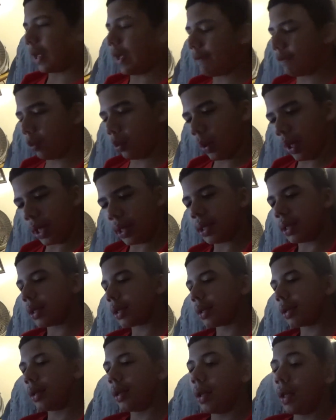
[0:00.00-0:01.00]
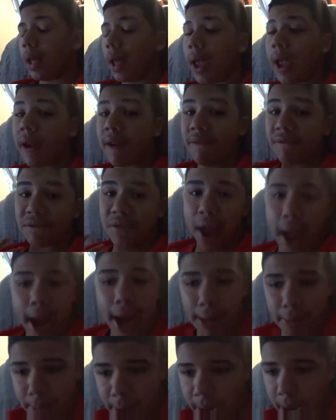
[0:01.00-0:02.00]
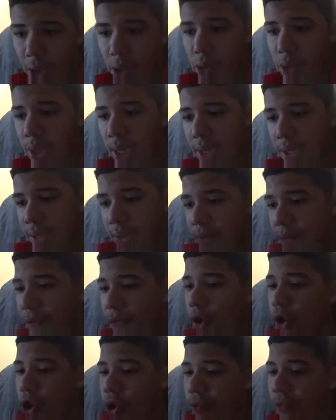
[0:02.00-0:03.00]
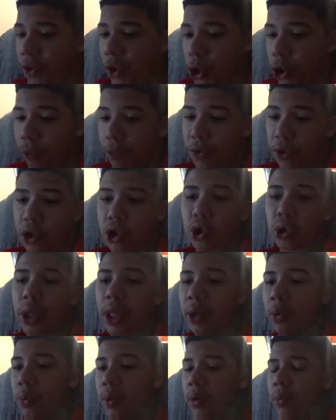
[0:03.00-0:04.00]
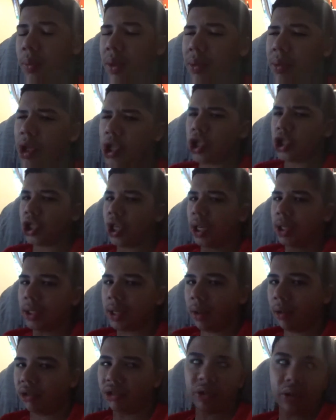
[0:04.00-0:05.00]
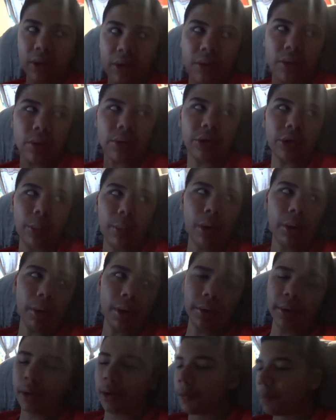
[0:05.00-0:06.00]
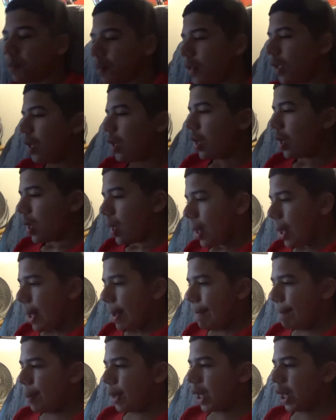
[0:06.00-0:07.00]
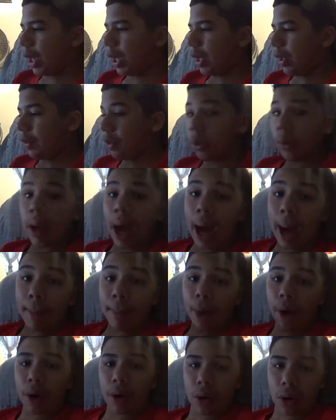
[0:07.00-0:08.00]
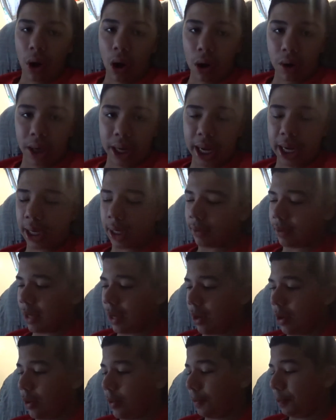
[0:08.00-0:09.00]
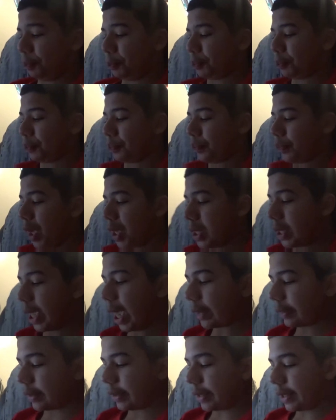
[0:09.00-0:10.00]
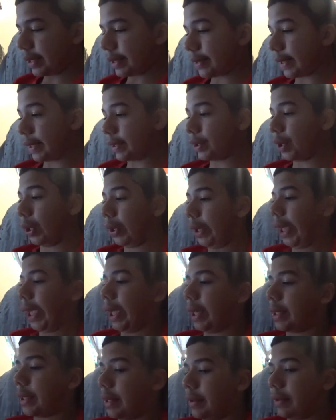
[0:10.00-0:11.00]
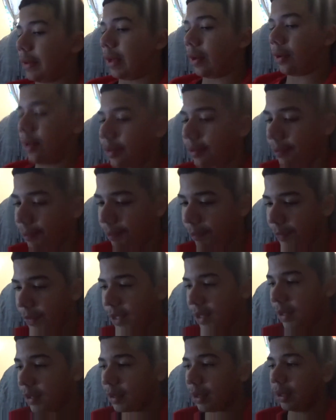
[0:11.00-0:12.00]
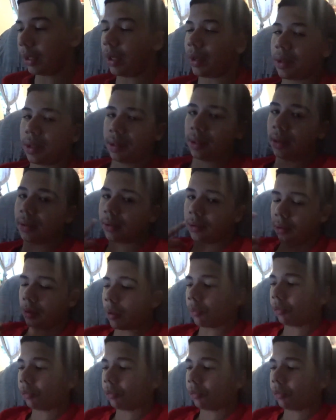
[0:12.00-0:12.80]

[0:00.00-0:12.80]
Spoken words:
giveaways and fan mail in the future, like when we reach 10,000, I don't know, somewhere around there. But you got a Mario Kart 8 in there, you got the Nintendo Land in there, it's a deluxe set, so it